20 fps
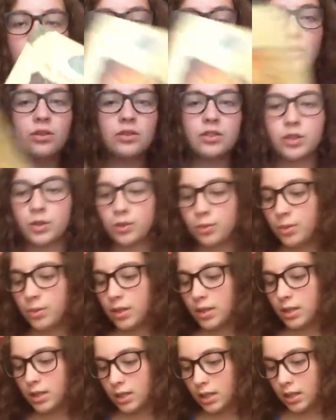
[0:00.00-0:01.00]
Used to,
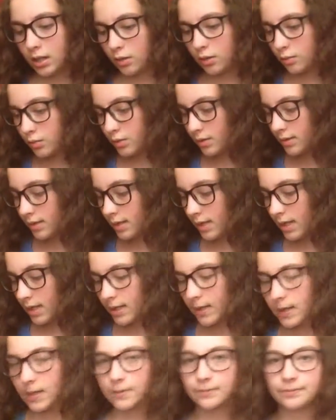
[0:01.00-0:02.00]
but now I'm just
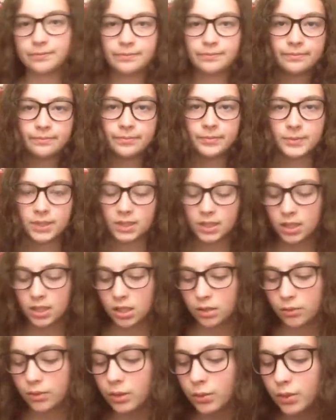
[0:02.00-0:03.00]
like,
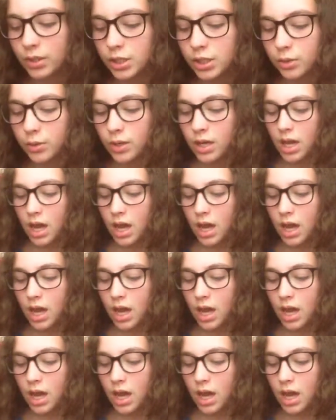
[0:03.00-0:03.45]
I don't really want to.